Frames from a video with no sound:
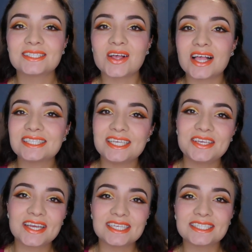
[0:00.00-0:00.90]
So I'll see
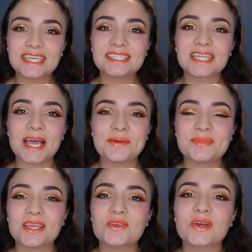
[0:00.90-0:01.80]
you guys next time.
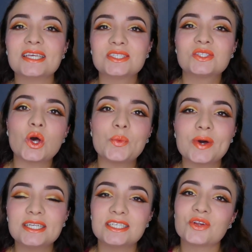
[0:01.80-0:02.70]
Thank you guys so
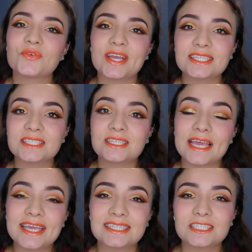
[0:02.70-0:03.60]
much, and don't forget to
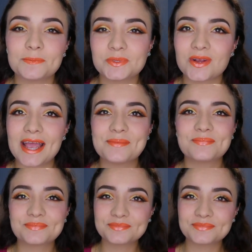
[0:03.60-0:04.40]
like and subscribe.